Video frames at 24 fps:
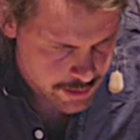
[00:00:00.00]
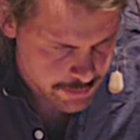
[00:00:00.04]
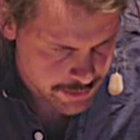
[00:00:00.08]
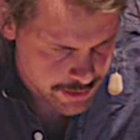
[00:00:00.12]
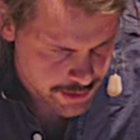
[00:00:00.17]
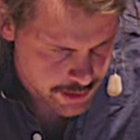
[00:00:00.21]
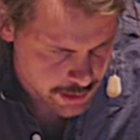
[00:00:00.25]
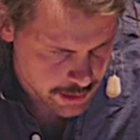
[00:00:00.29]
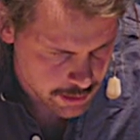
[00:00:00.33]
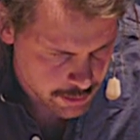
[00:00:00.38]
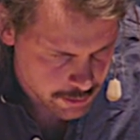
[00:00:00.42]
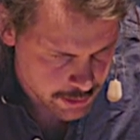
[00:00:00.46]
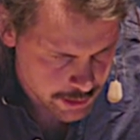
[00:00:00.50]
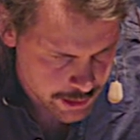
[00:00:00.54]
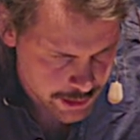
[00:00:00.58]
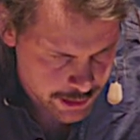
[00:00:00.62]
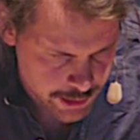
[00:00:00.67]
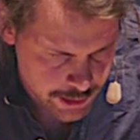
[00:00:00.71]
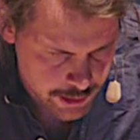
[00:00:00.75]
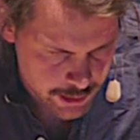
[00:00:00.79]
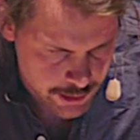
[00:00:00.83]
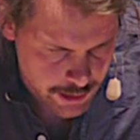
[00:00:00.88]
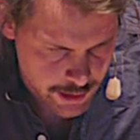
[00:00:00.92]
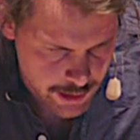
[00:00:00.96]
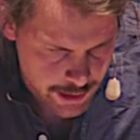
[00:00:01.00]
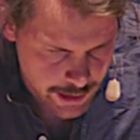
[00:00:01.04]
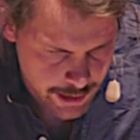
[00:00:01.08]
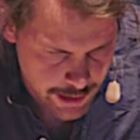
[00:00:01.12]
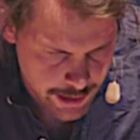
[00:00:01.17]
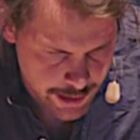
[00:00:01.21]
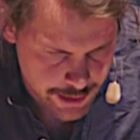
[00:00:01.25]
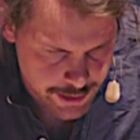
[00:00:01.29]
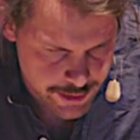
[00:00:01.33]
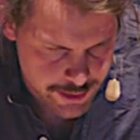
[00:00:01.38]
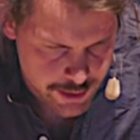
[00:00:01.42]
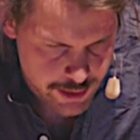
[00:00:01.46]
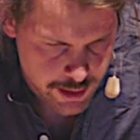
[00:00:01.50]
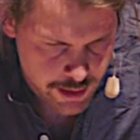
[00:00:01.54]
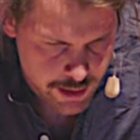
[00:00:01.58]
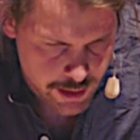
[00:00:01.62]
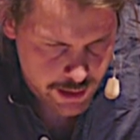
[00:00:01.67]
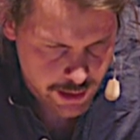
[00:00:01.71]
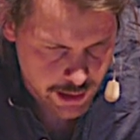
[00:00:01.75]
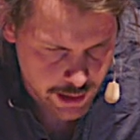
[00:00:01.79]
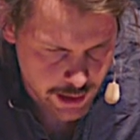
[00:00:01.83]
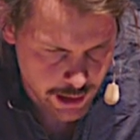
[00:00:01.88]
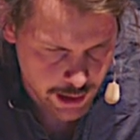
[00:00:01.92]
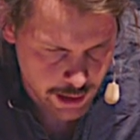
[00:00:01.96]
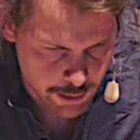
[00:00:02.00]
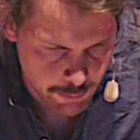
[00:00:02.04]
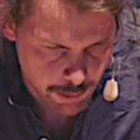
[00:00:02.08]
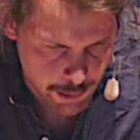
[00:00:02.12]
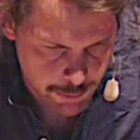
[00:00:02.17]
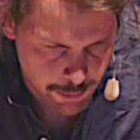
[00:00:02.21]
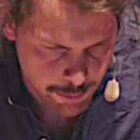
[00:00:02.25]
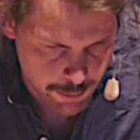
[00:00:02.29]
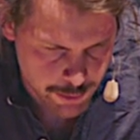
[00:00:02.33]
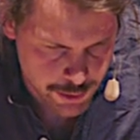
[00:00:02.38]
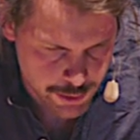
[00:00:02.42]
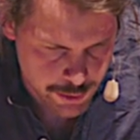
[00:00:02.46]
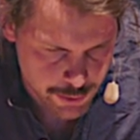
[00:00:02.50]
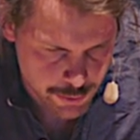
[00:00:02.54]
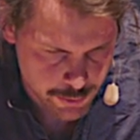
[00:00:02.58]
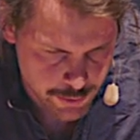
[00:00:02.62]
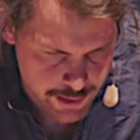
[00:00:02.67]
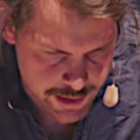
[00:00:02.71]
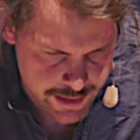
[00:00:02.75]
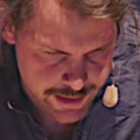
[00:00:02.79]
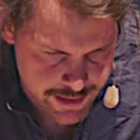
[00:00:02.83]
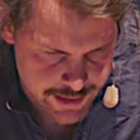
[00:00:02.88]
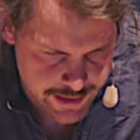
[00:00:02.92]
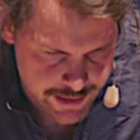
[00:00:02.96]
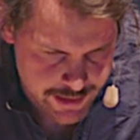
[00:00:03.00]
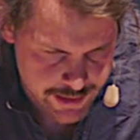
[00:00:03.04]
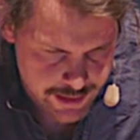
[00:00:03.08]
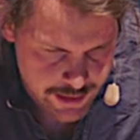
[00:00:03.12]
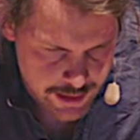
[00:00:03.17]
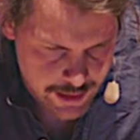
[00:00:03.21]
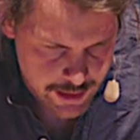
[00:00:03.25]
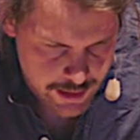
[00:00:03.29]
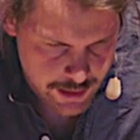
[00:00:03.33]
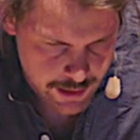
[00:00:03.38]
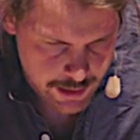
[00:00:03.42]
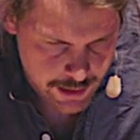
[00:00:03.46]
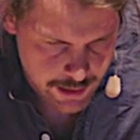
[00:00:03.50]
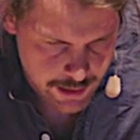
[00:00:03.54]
so there's a loader here. And uh, what we would do is